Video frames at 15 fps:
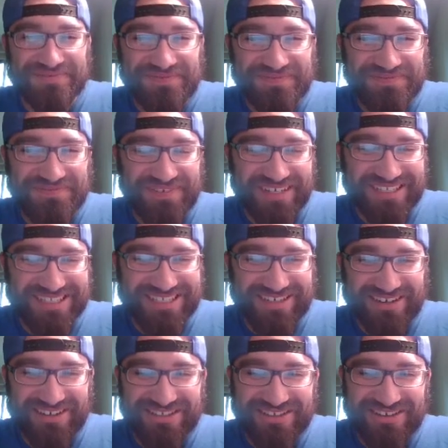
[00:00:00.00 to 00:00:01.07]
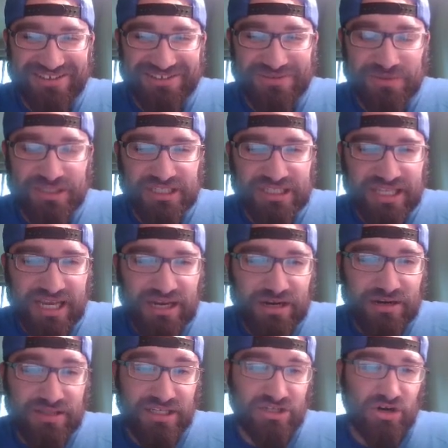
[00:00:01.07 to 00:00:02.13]
What it's called, Ultimate Slayer.
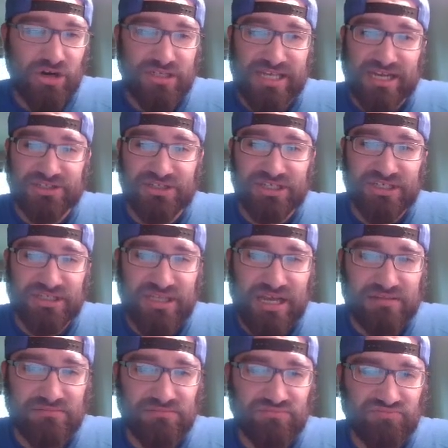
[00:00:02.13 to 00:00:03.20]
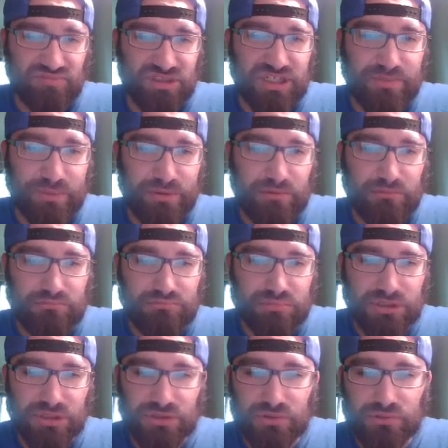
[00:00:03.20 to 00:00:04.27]
This card's actually a lot cheaper
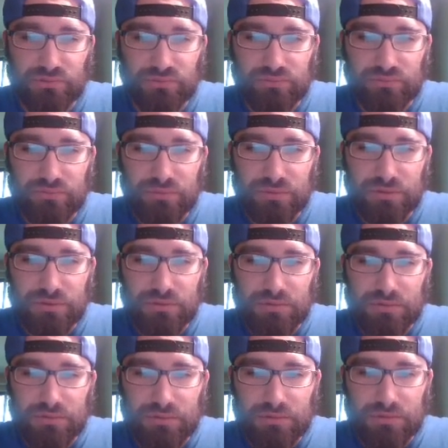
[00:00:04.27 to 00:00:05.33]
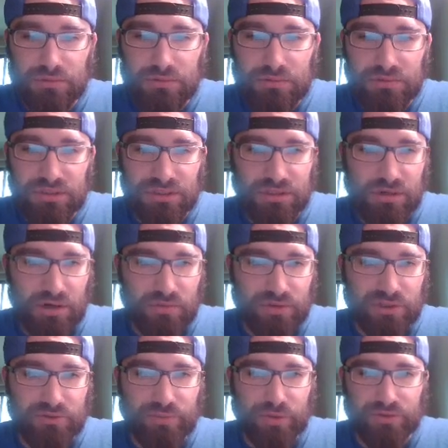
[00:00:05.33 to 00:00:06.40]
too. This card was
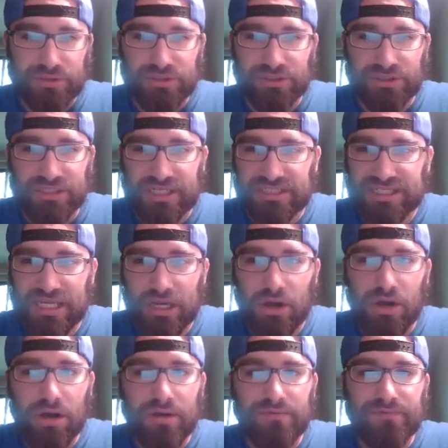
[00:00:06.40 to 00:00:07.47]
supposed to just take off.